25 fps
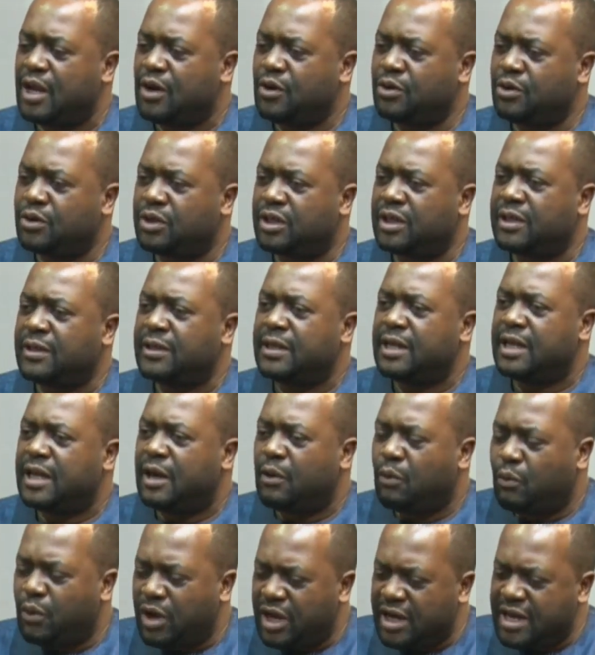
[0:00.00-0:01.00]
look,
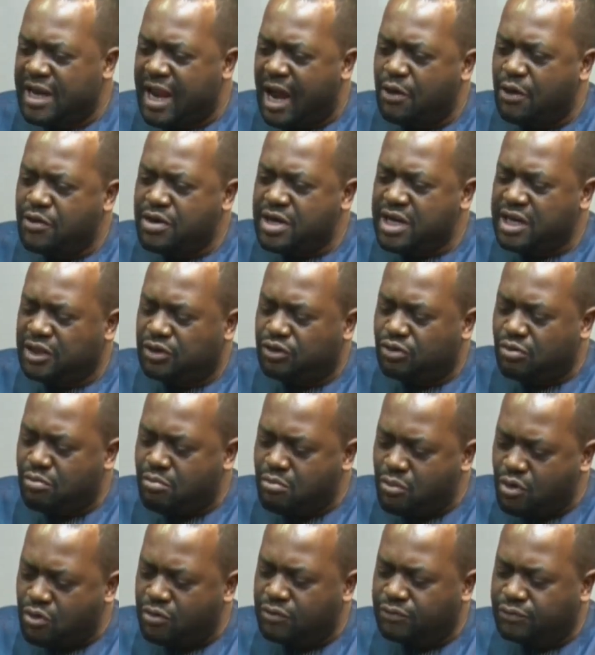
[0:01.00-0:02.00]
we now need to
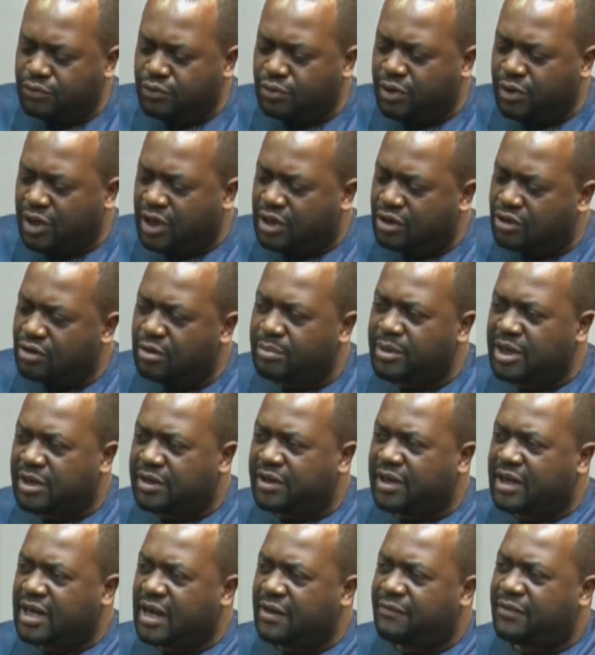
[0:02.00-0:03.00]
move to economic
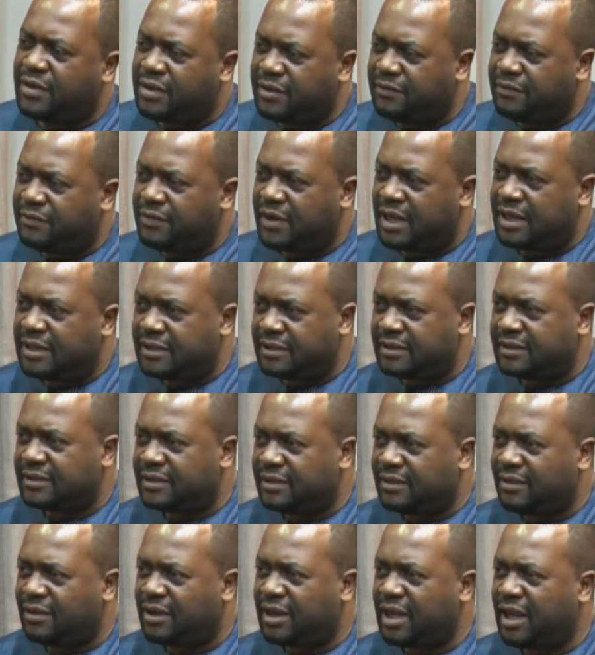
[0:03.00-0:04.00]
recovery phase,
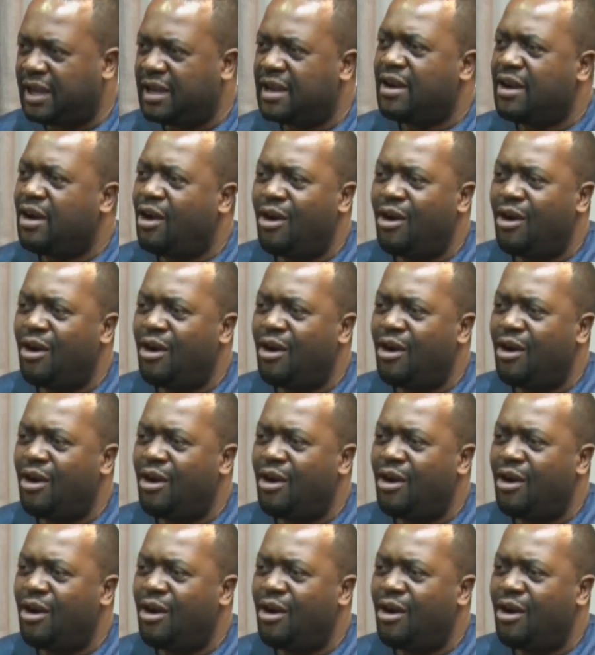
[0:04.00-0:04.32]
okay?